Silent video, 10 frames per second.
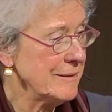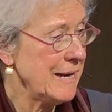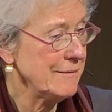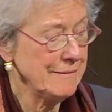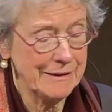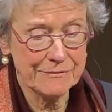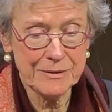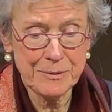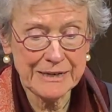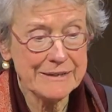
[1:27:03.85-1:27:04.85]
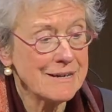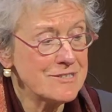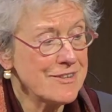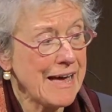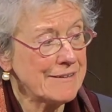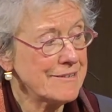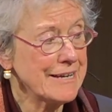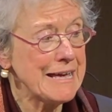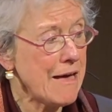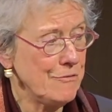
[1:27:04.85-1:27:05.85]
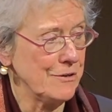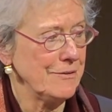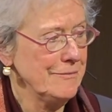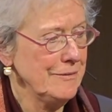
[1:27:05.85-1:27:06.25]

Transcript: And everybody does that together.